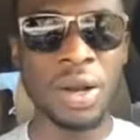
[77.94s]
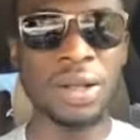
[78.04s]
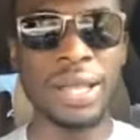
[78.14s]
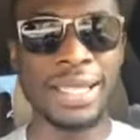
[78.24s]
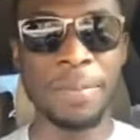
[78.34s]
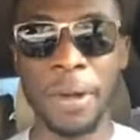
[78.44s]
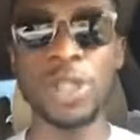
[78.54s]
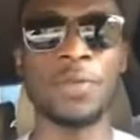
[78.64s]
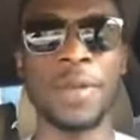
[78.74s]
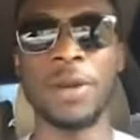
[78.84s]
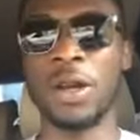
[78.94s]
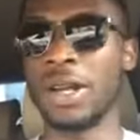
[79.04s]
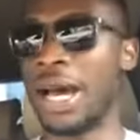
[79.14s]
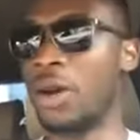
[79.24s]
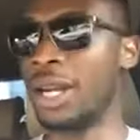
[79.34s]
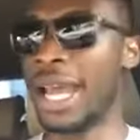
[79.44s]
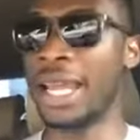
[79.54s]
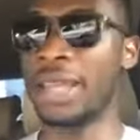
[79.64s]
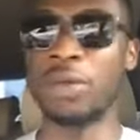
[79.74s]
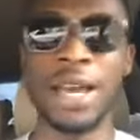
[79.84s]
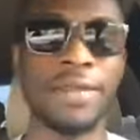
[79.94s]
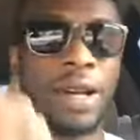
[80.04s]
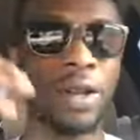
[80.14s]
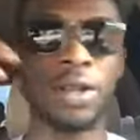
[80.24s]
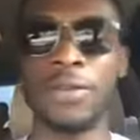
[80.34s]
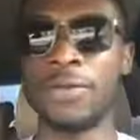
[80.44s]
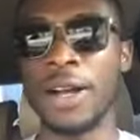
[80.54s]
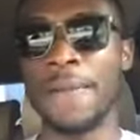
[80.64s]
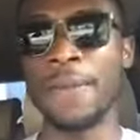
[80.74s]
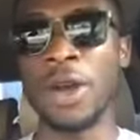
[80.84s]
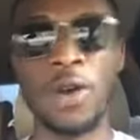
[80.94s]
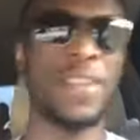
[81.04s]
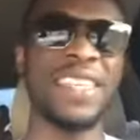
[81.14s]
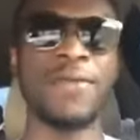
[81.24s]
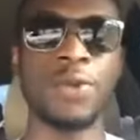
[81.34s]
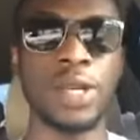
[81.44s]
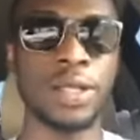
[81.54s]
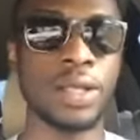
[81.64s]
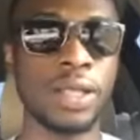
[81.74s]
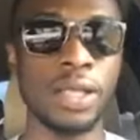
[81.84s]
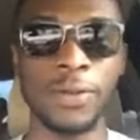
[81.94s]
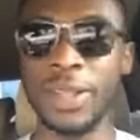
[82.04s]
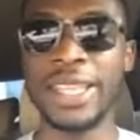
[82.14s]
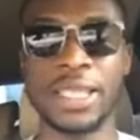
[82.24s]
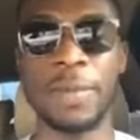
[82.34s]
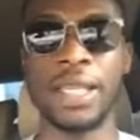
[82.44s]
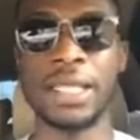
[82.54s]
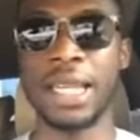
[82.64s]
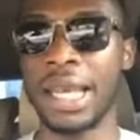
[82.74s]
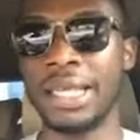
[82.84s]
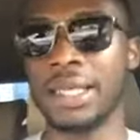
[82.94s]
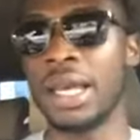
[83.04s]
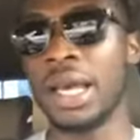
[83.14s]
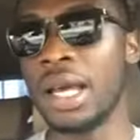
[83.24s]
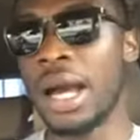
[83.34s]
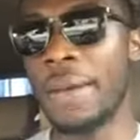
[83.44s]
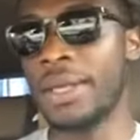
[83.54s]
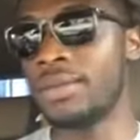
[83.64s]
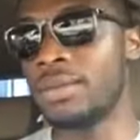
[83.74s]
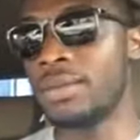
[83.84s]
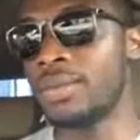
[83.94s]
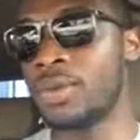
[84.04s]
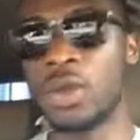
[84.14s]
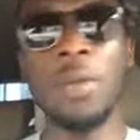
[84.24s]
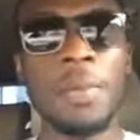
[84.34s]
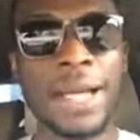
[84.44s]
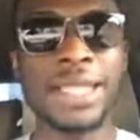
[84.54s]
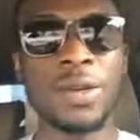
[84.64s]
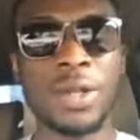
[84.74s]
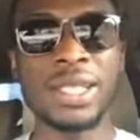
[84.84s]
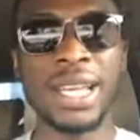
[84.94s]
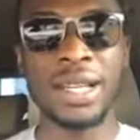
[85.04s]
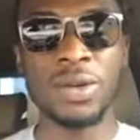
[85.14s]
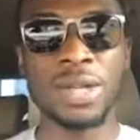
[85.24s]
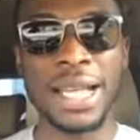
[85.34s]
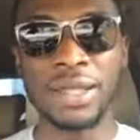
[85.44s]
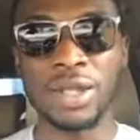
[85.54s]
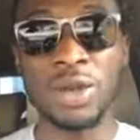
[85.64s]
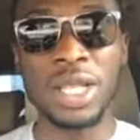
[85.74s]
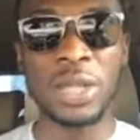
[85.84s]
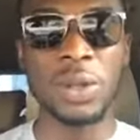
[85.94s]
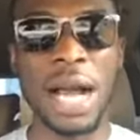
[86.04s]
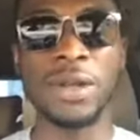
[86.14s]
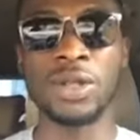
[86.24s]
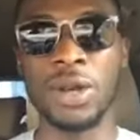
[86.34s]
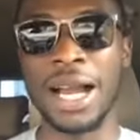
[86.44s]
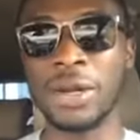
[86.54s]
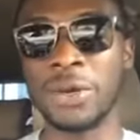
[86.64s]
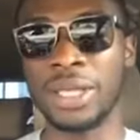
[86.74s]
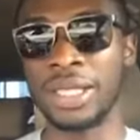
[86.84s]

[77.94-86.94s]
there's a bunch of people online. We have a lot of influencers in the fitness space, and I mean, somebody will tell you that you need to count your calories.